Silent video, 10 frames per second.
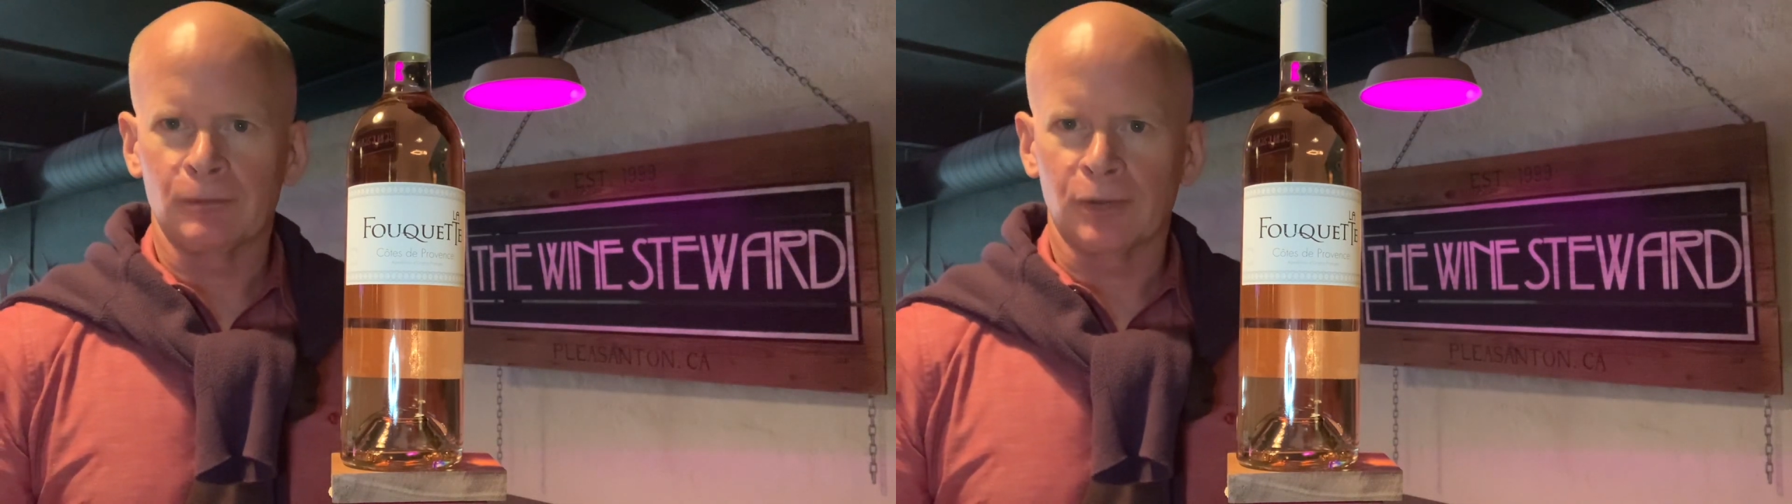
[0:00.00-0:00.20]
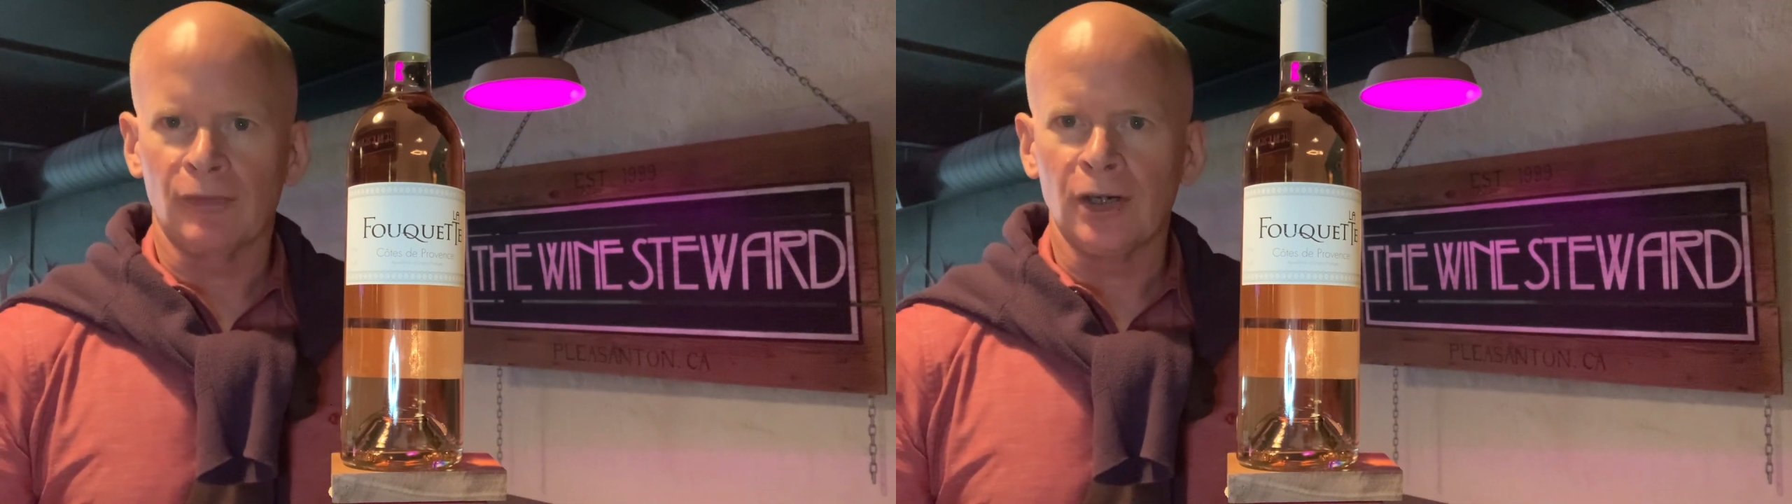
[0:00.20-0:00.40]

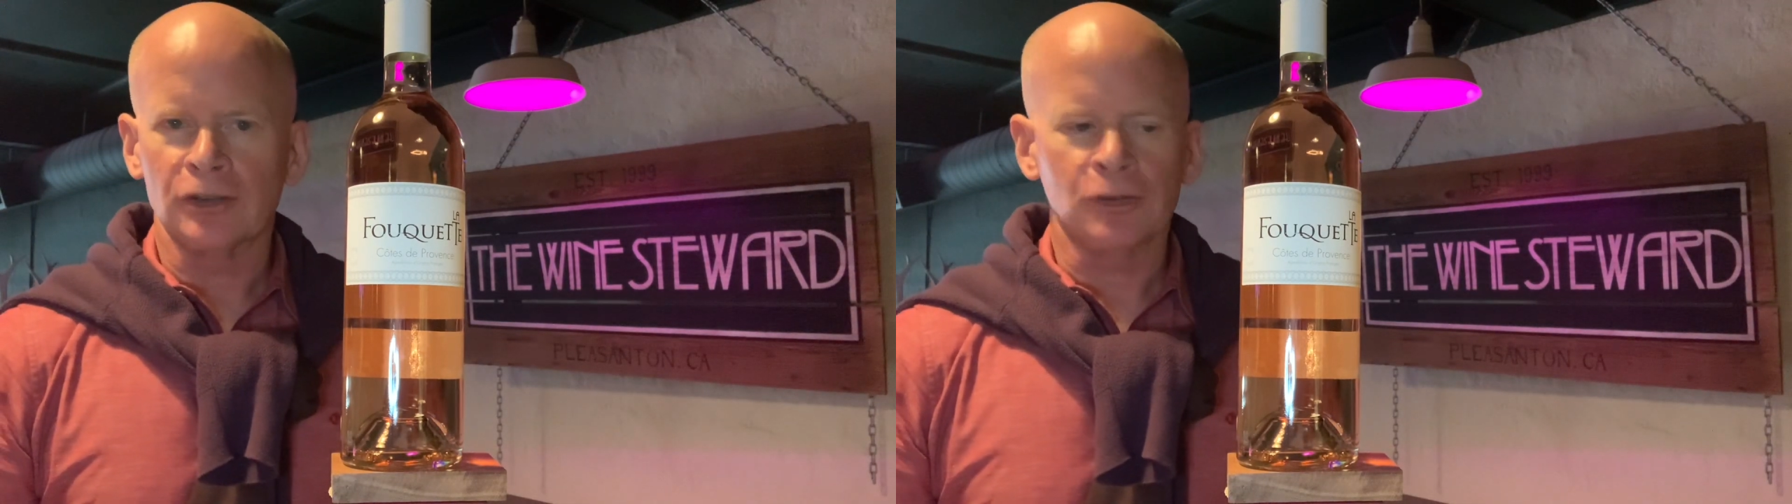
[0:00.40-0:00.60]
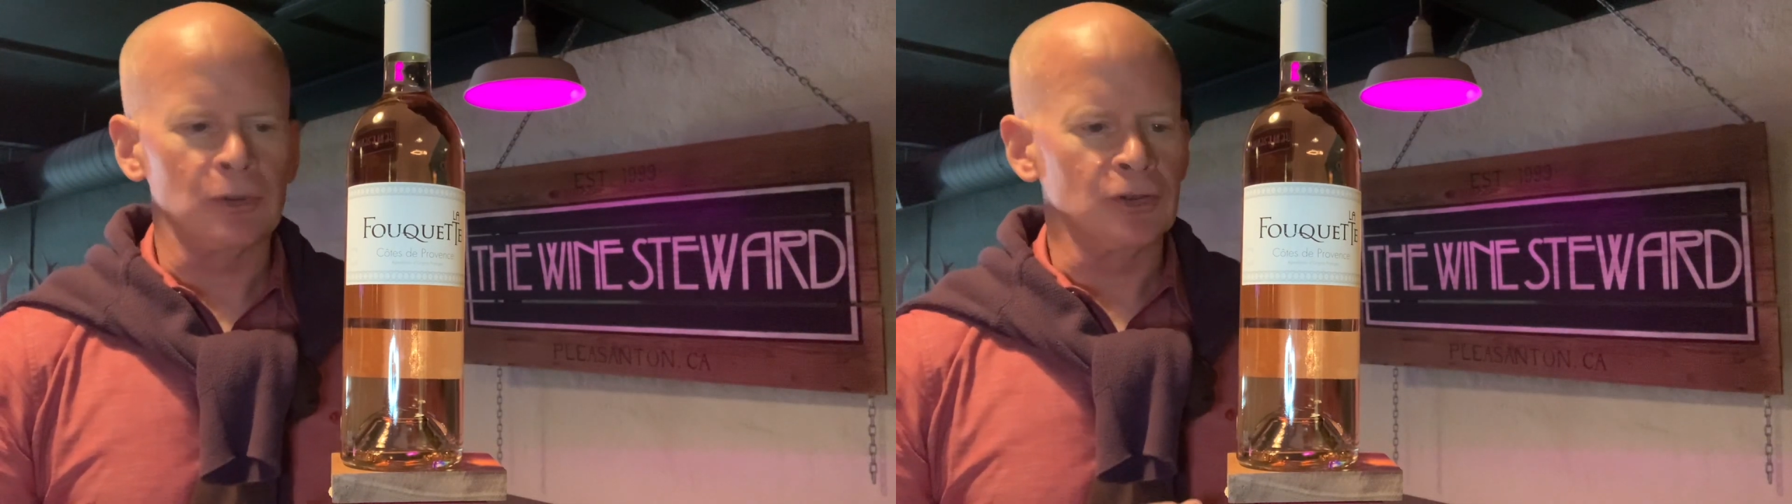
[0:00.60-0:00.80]

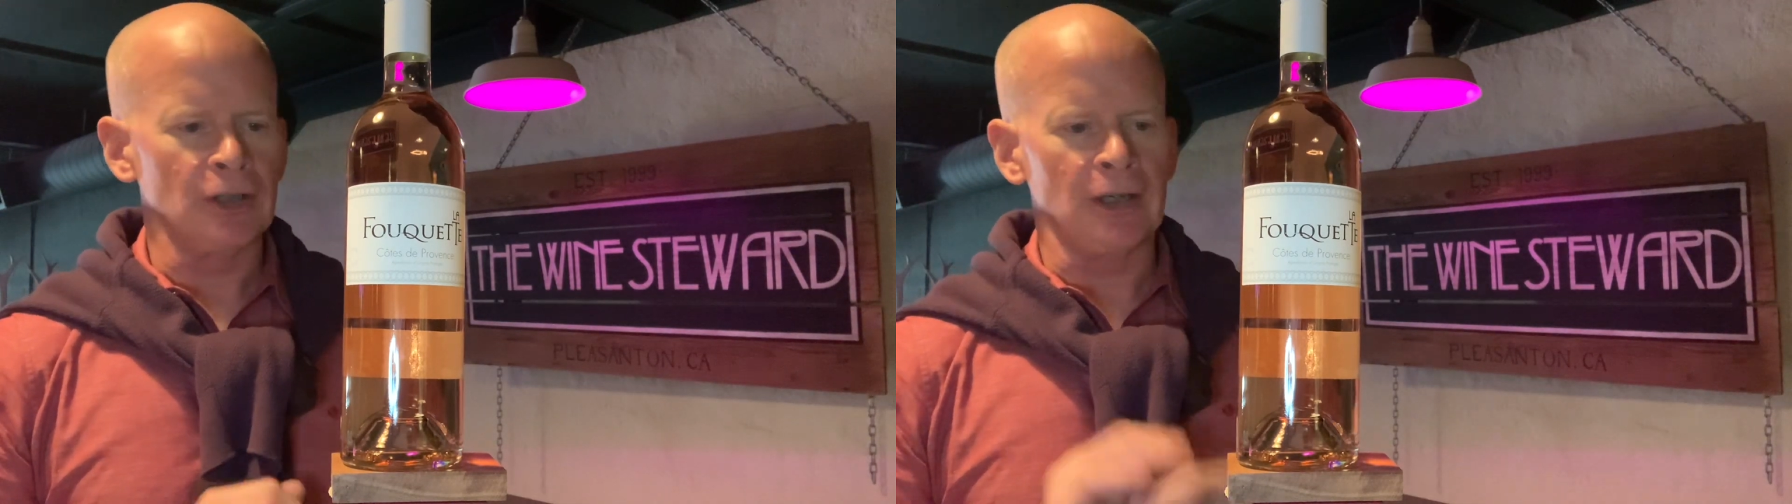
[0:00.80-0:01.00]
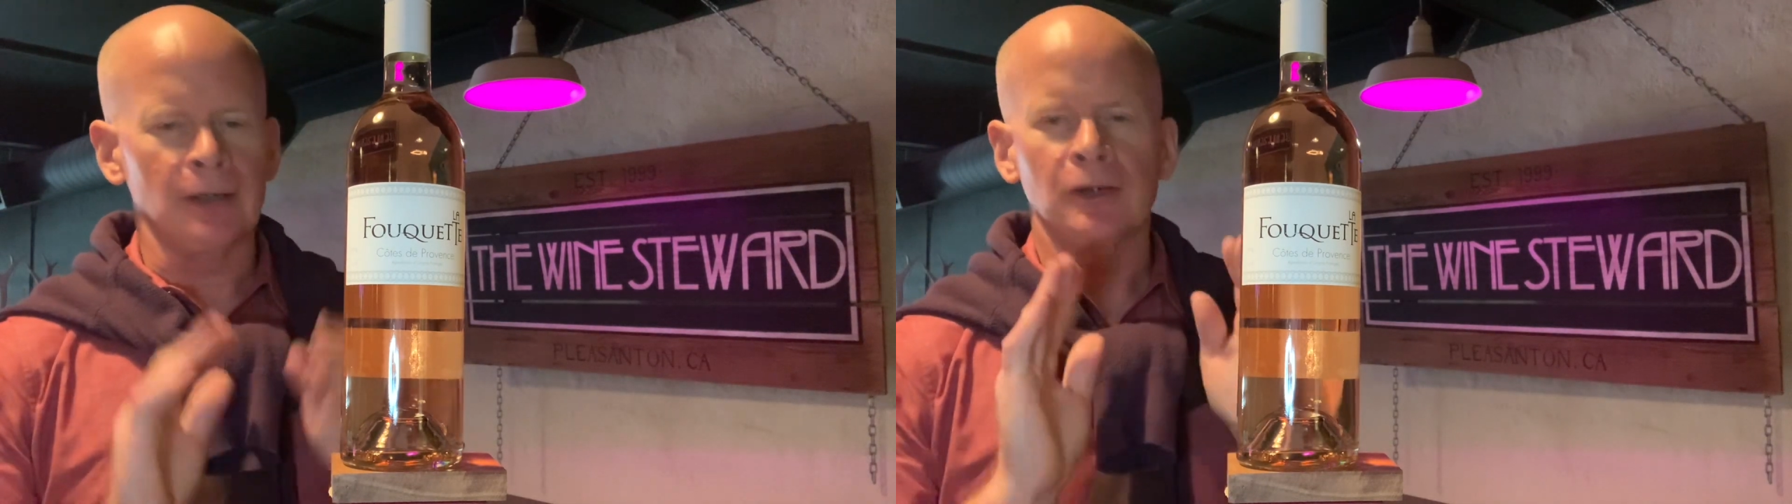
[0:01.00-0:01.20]
Provence
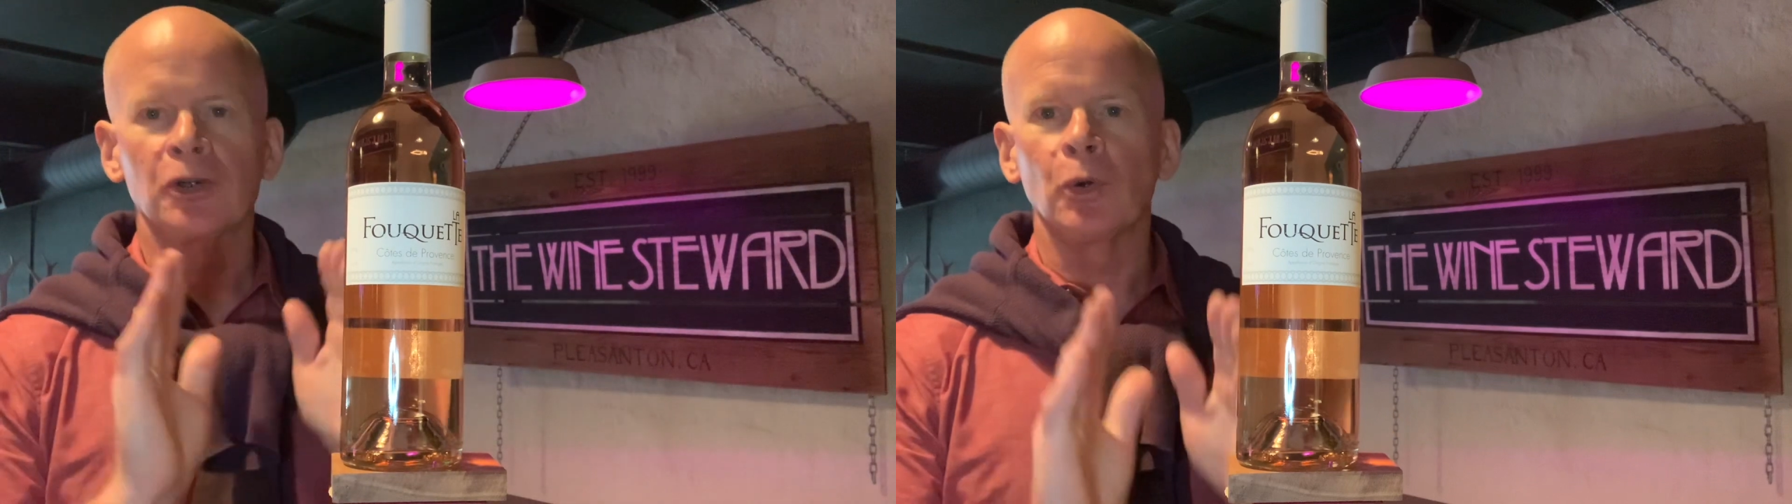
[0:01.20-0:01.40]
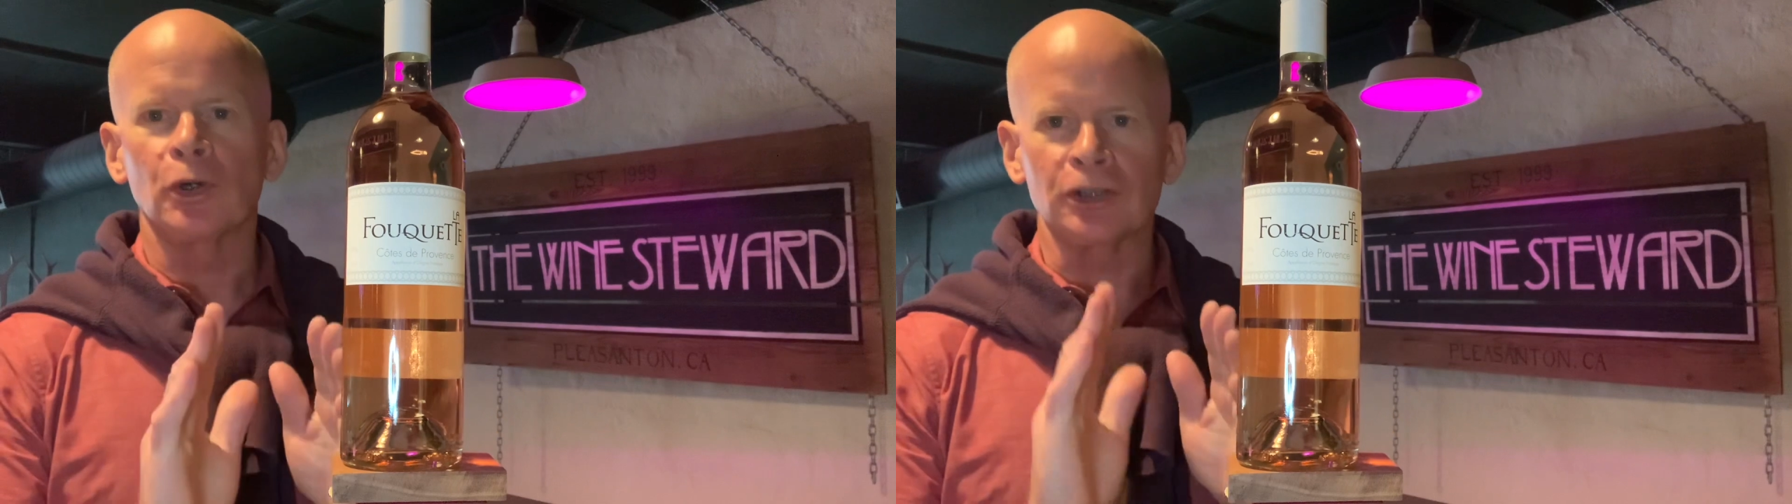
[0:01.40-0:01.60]
Rosé.
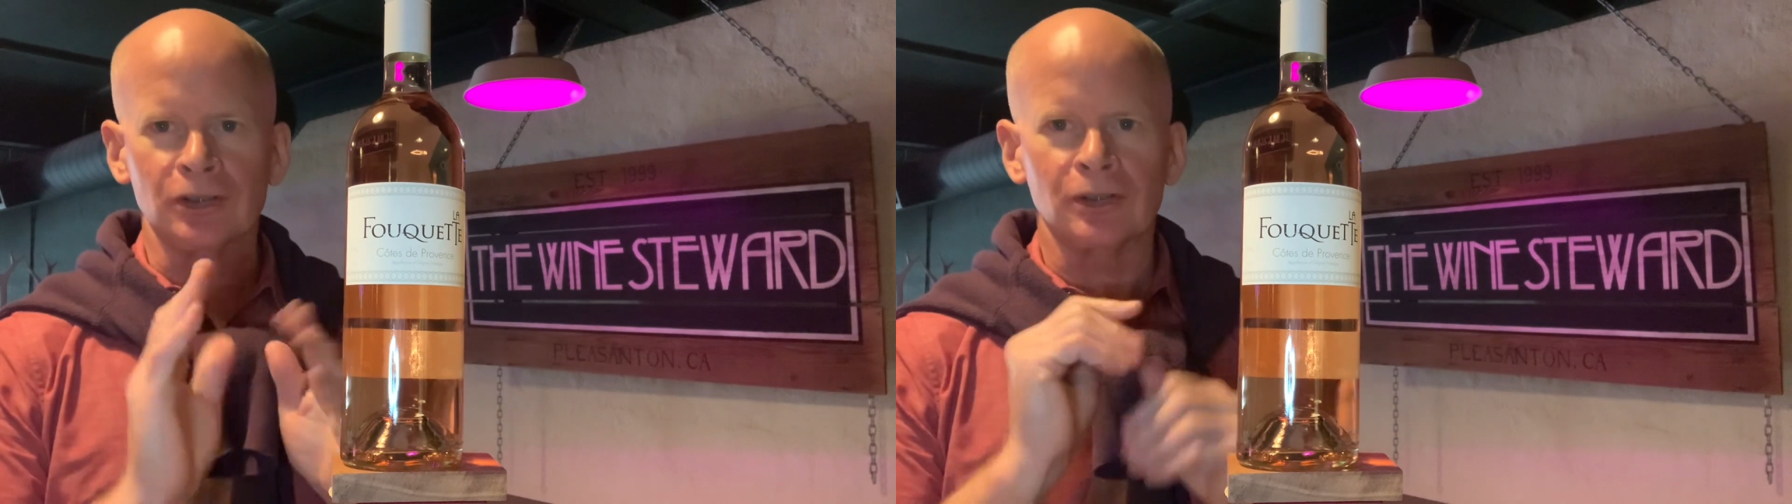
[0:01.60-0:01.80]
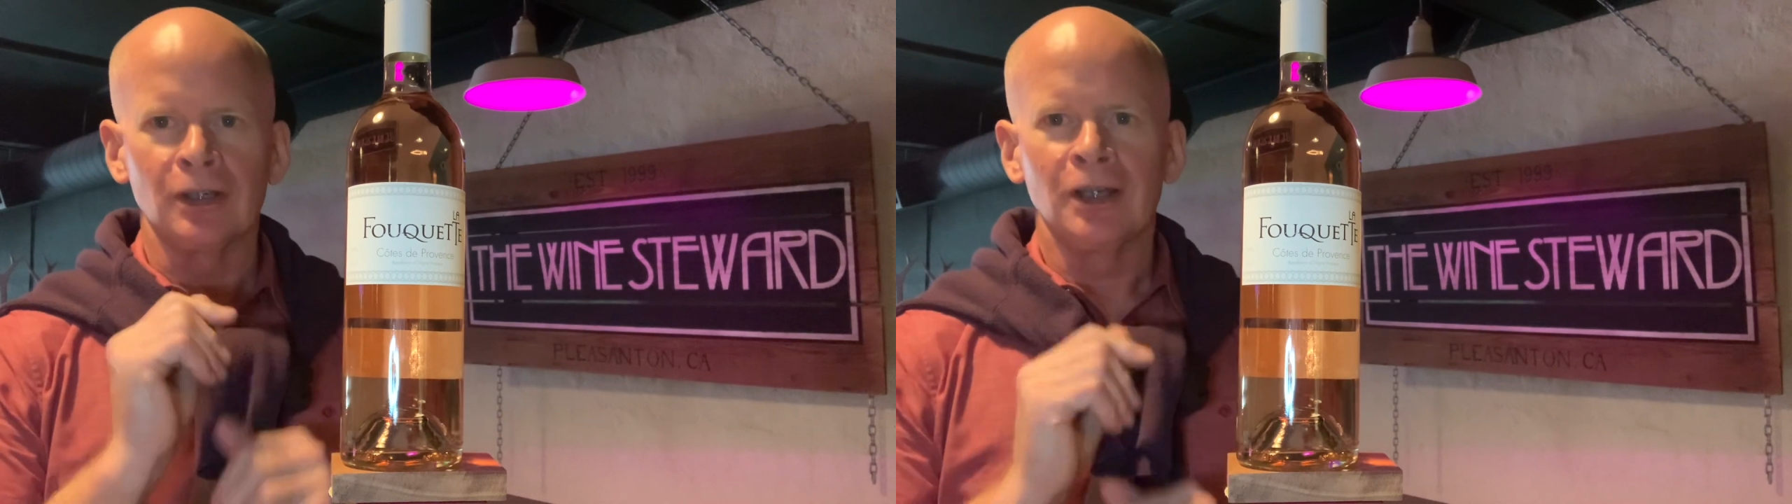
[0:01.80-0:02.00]
Gorgeous.